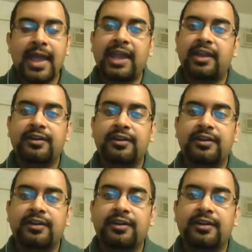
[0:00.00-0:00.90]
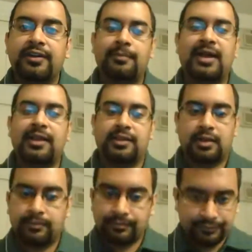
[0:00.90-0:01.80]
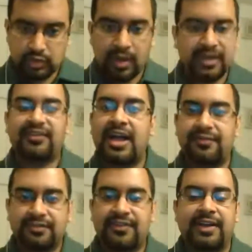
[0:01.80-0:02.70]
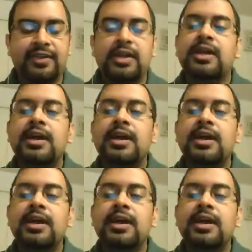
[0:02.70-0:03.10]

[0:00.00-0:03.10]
and I understand Belmont, 25-5.